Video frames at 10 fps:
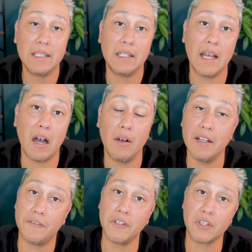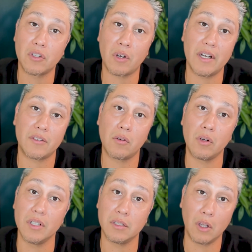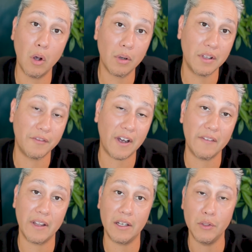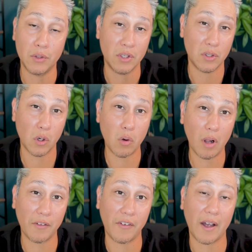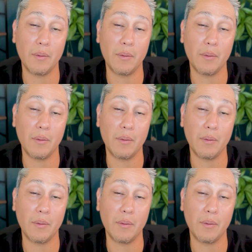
Now, if your credit score is lower than 580, you can still qualify,